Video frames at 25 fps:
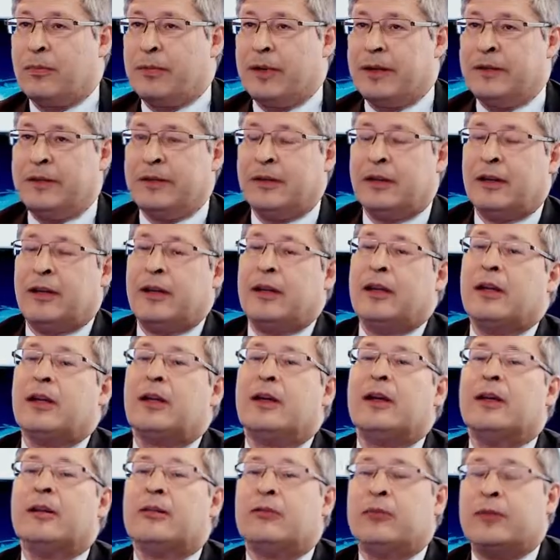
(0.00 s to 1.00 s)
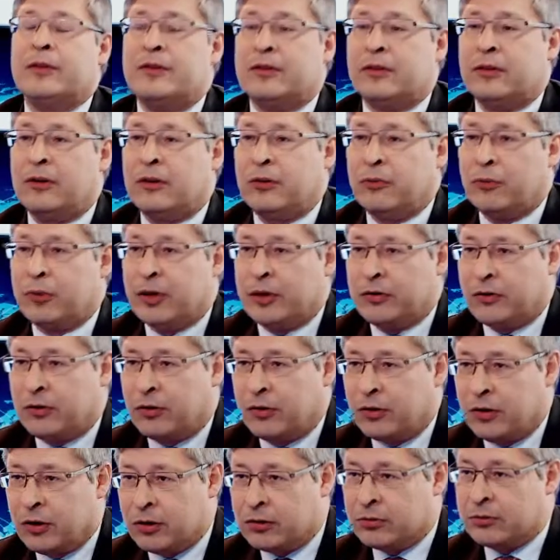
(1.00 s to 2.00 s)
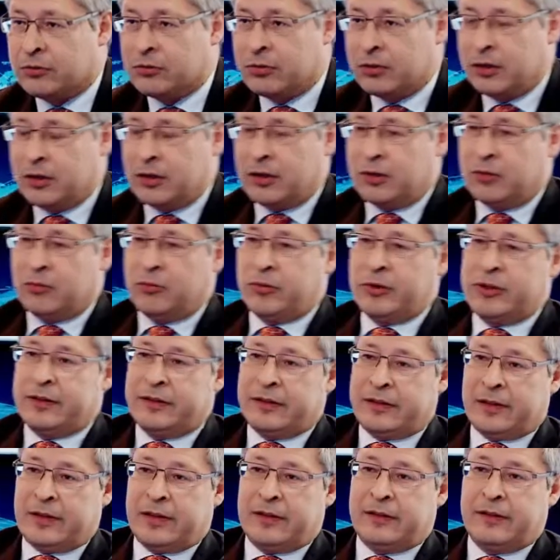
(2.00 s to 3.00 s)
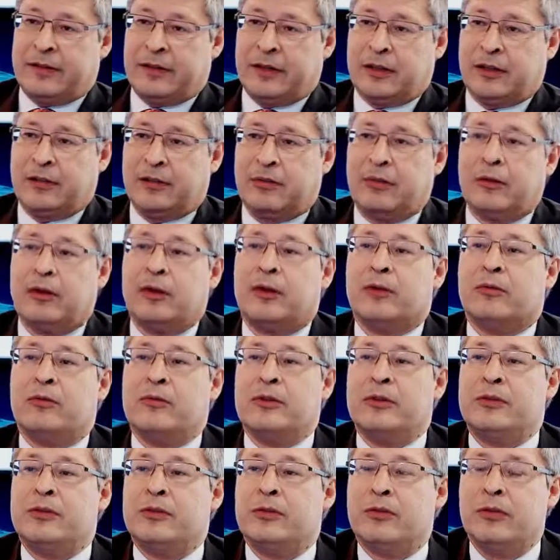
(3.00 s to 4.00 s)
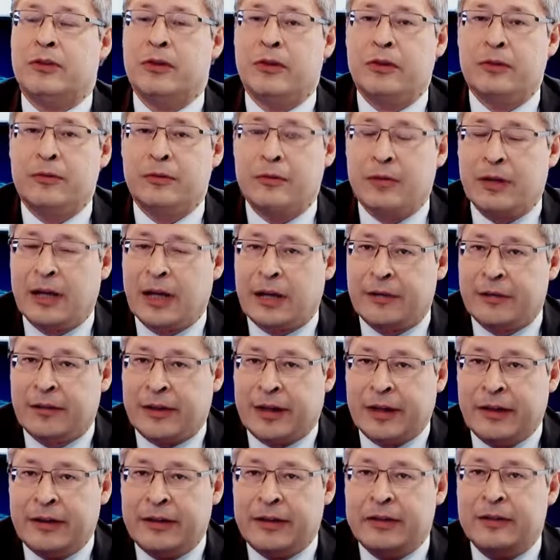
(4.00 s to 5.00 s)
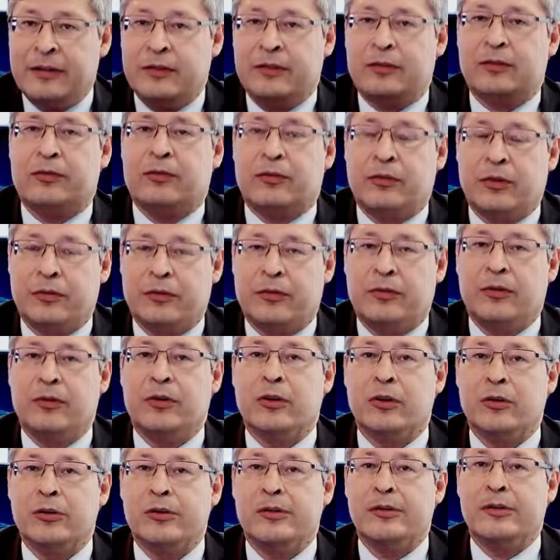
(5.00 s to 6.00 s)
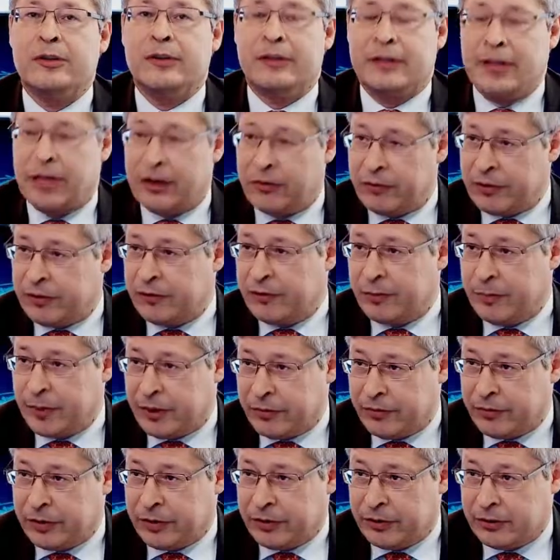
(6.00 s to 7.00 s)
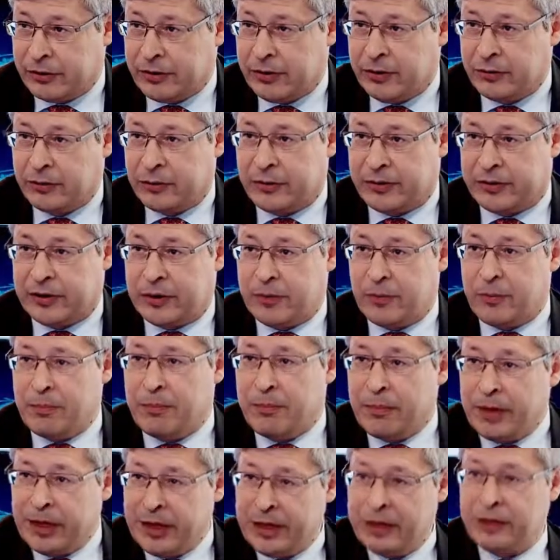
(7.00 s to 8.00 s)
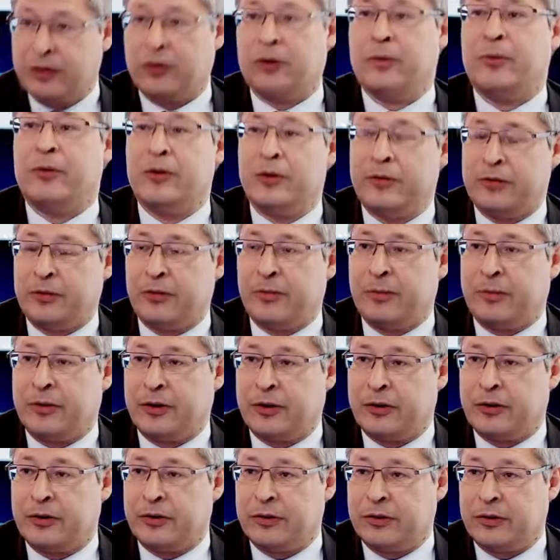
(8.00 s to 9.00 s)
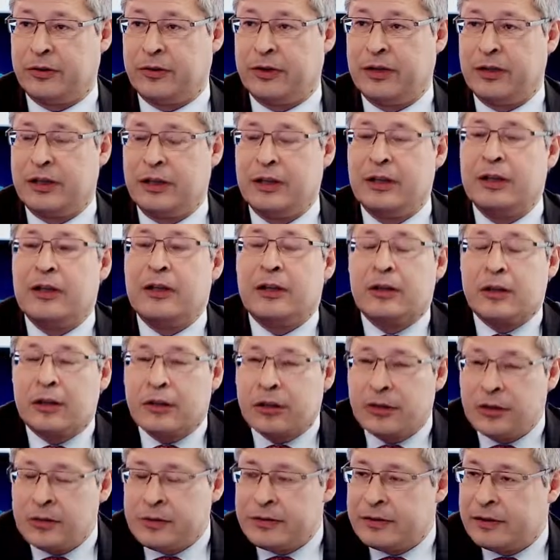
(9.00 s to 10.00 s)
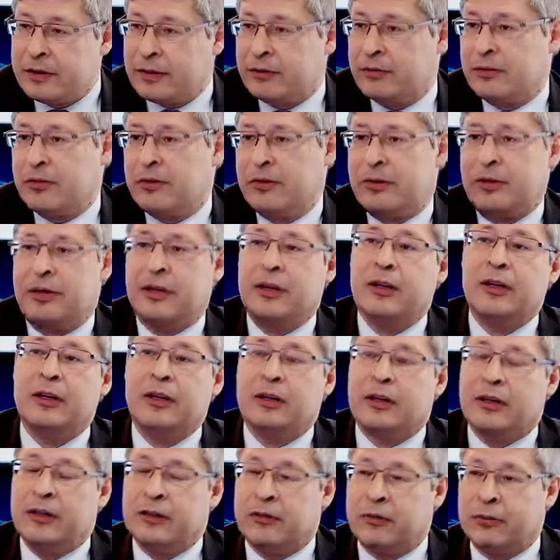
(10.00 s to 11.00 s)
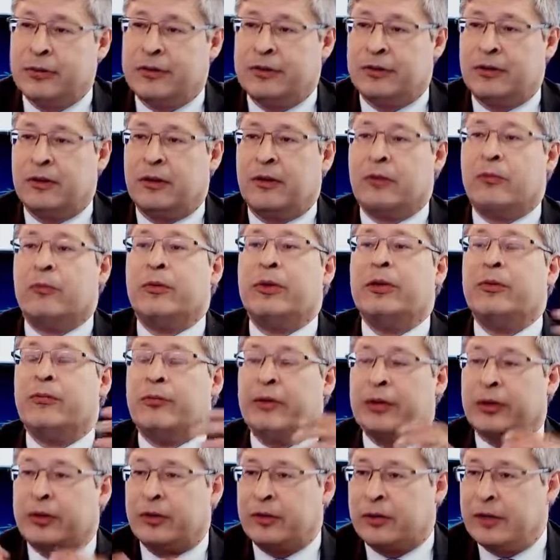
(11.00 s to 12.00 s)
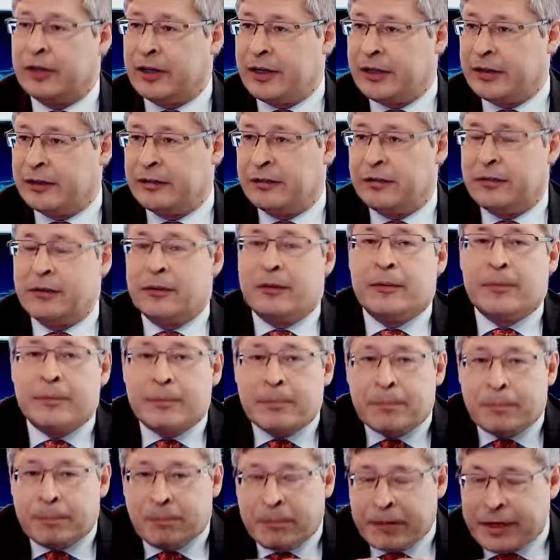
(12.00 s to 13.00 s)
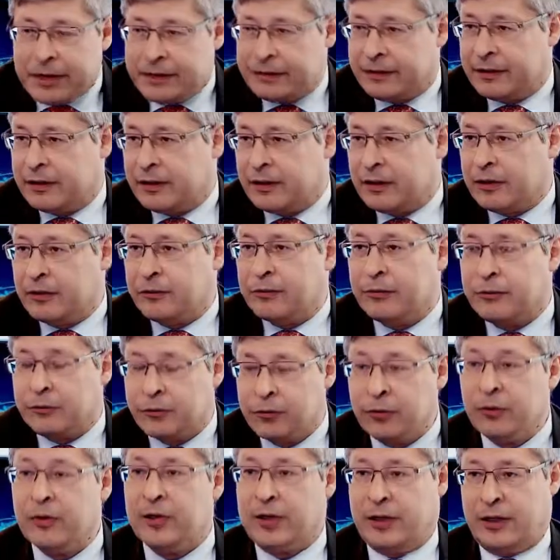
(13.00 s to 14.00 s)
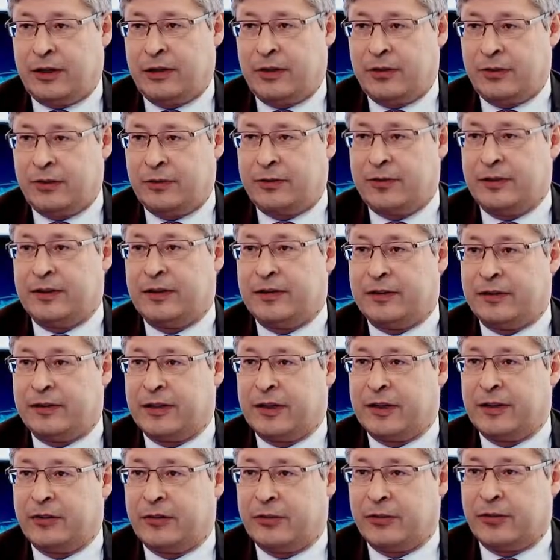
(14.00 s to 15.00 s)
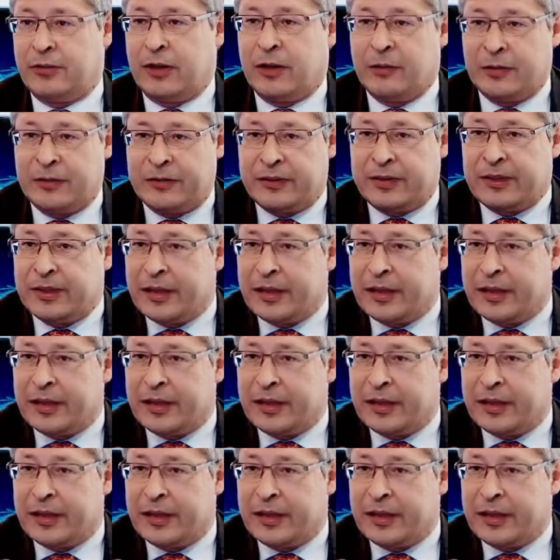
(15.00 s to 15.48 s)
basically, in Switzerland, we have a law which says that we should not have any sort of non-tariff barrier with our main commercial partner. Consequently, in Switzerland, we recognize basically fully the CE standard. I would say